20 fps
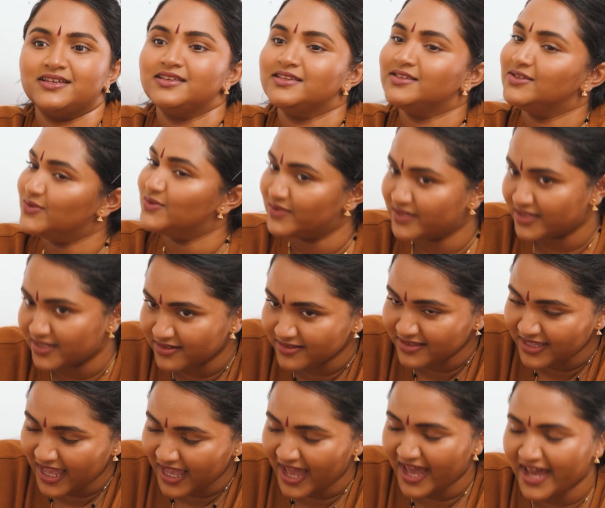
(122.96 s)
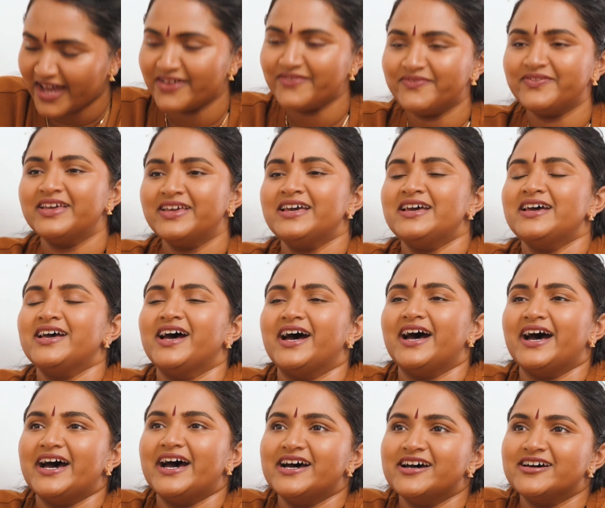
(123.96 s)
you clearly have.
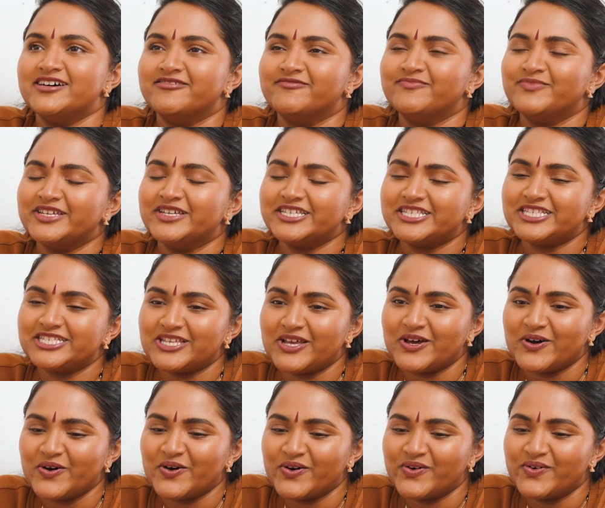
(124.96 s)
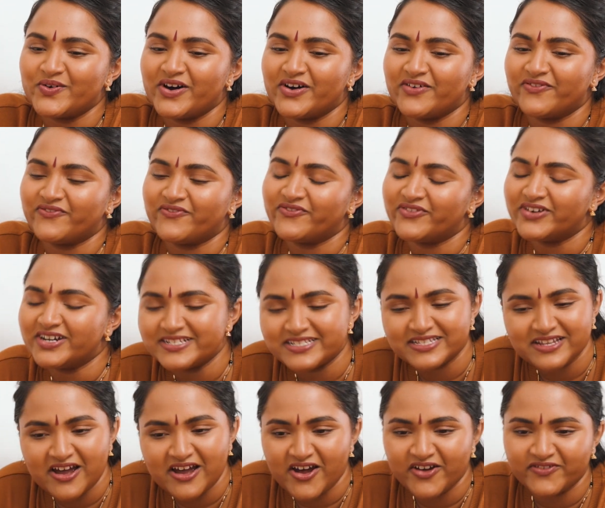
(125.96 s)
So first
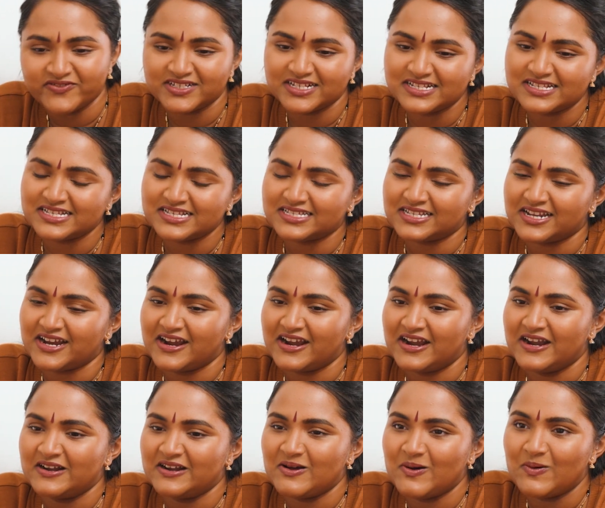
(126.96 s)
off, just to start,